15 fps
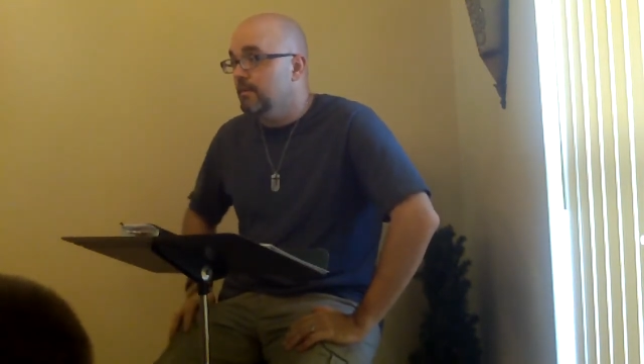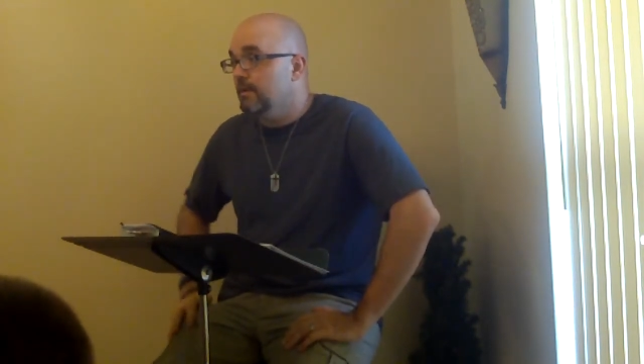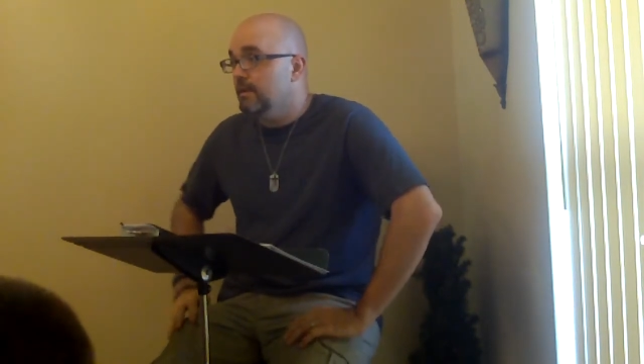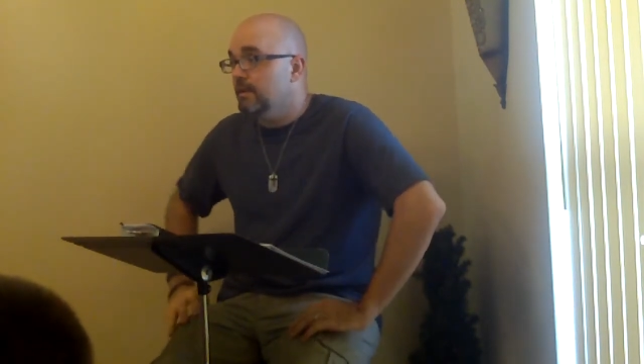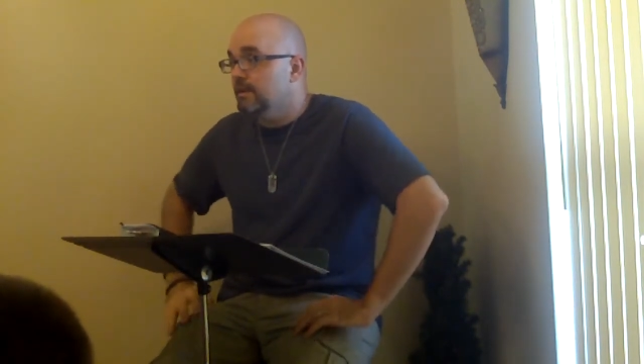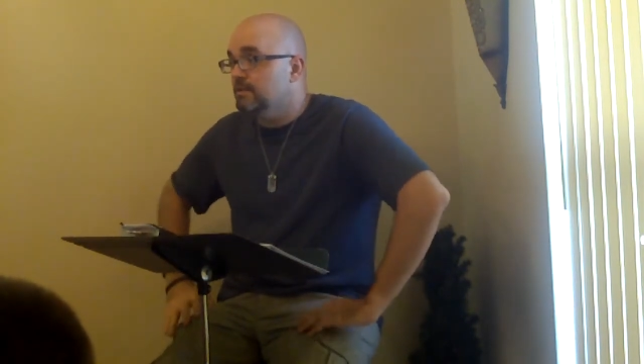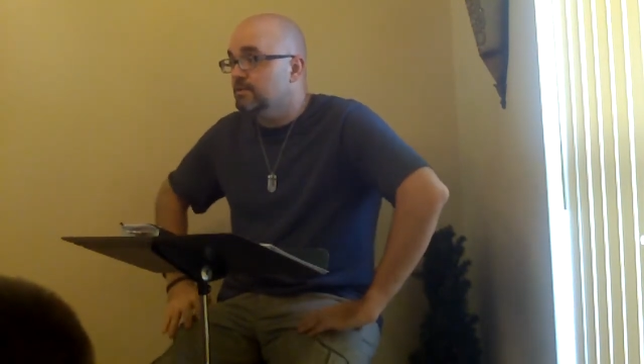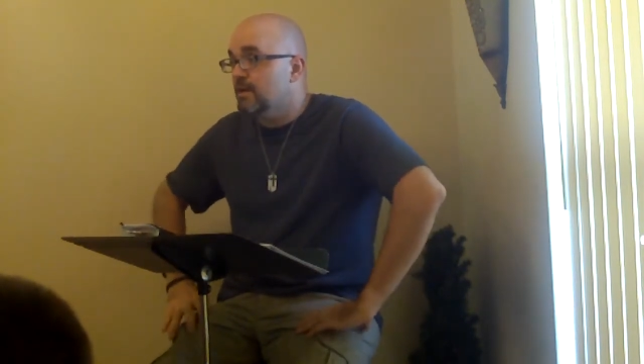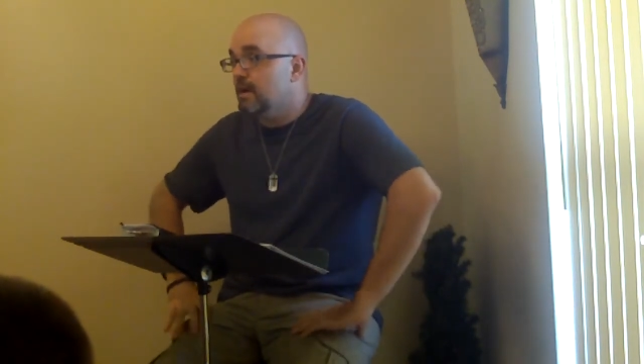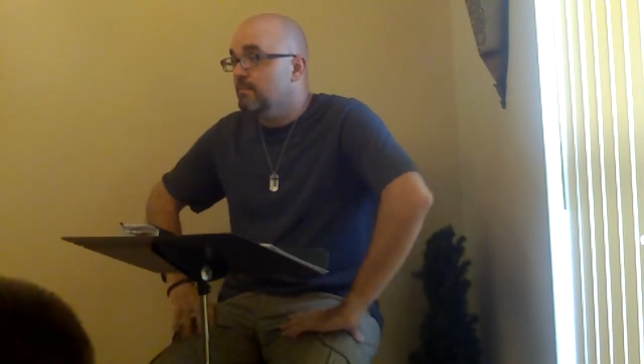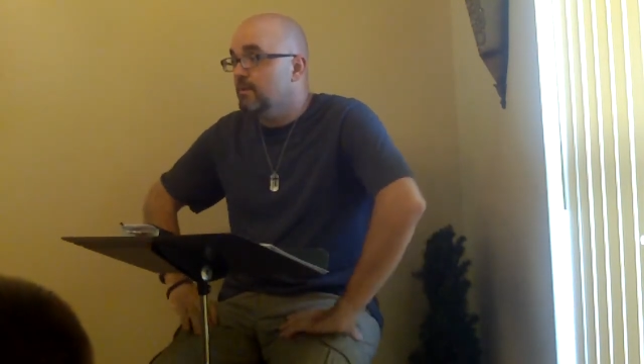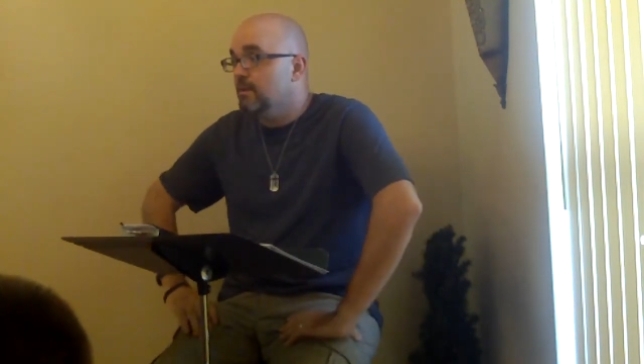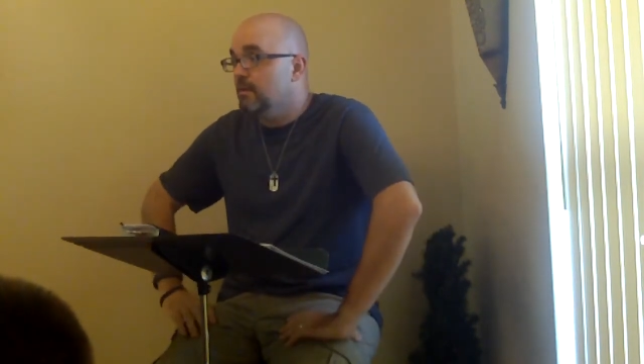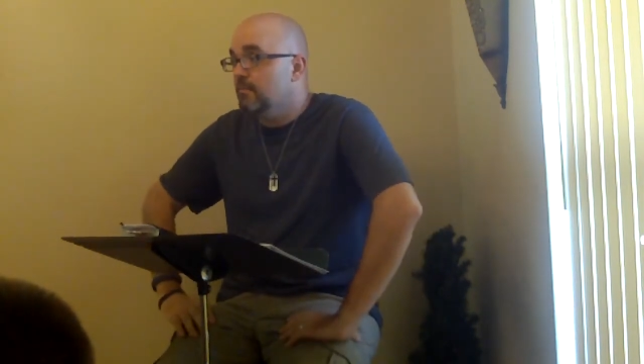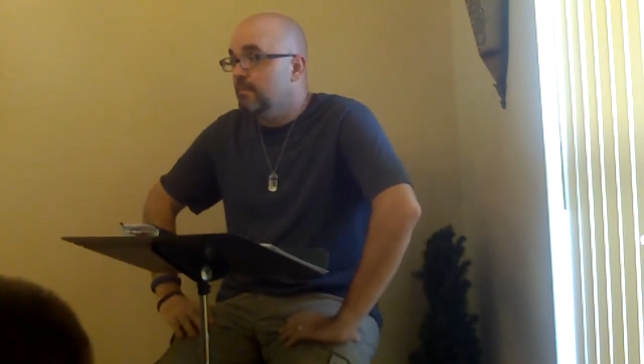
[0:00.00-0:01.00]
get a job,
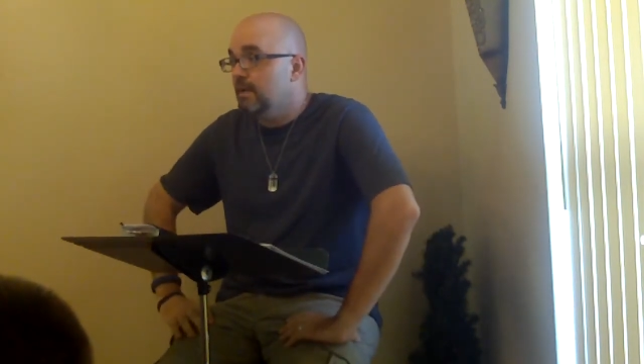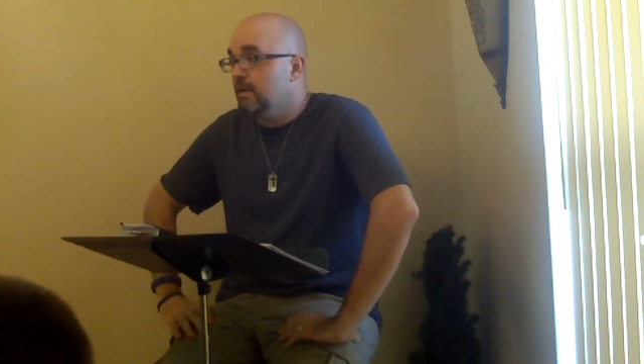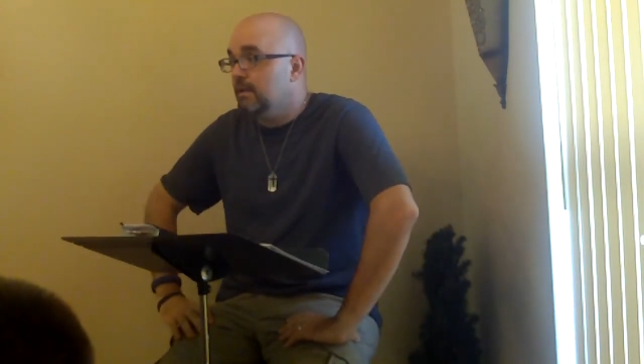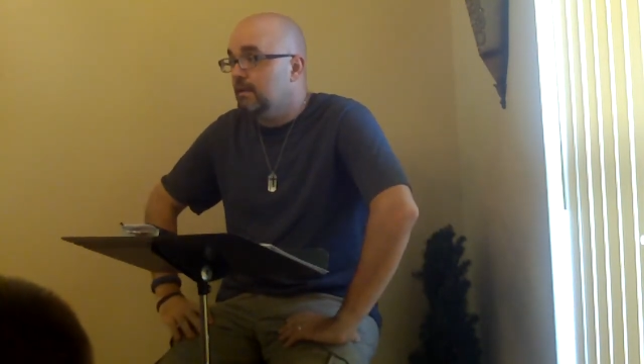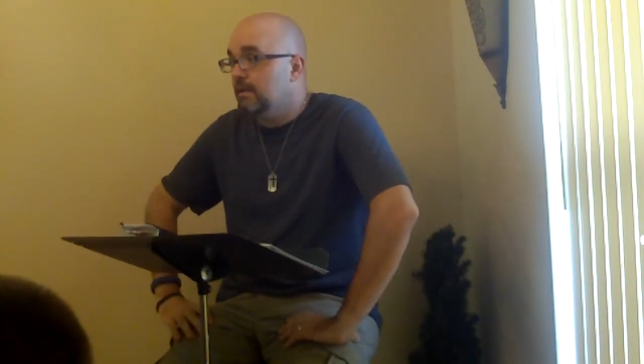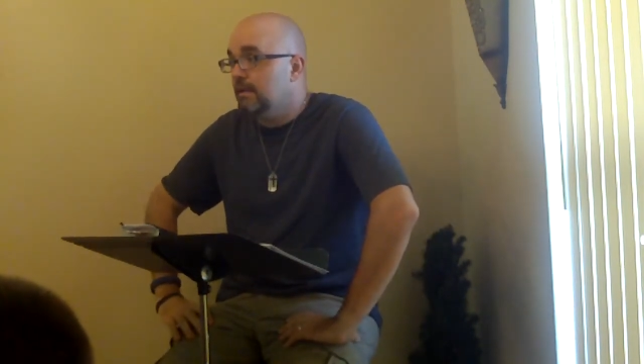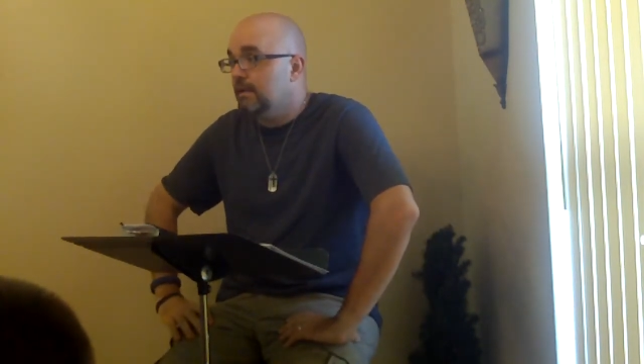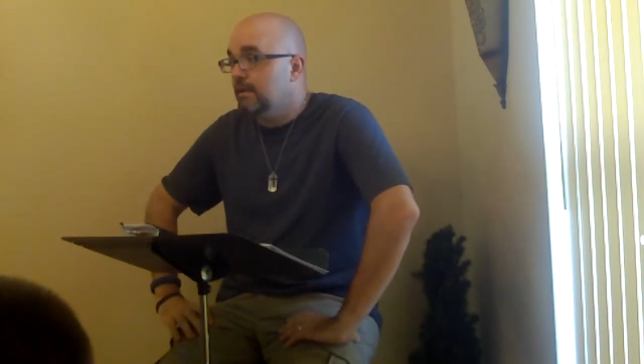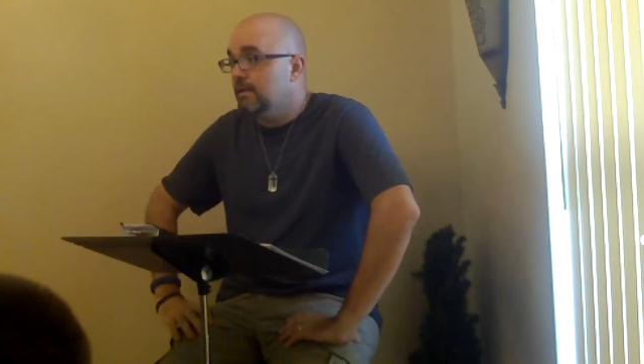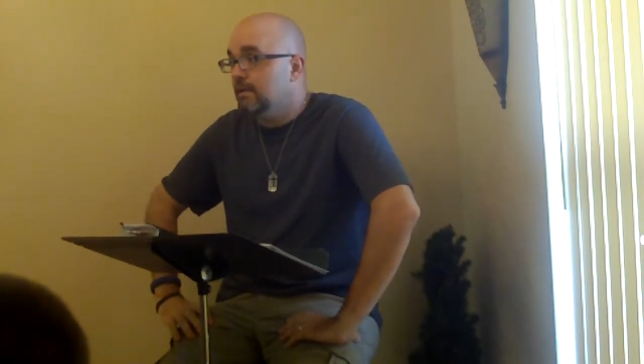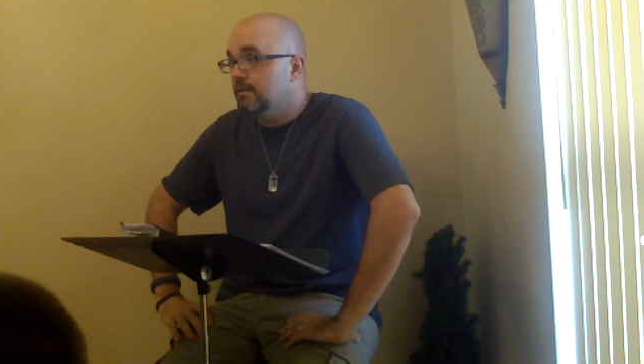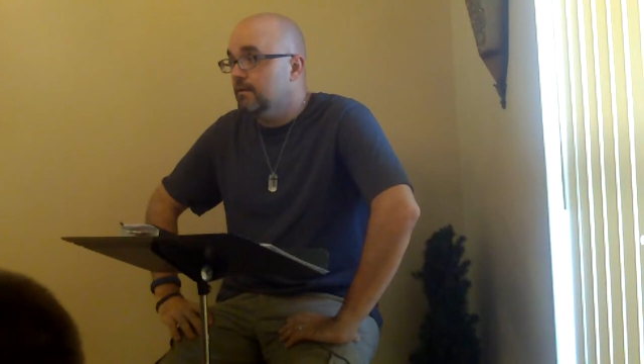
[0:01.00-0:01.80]
and you can make like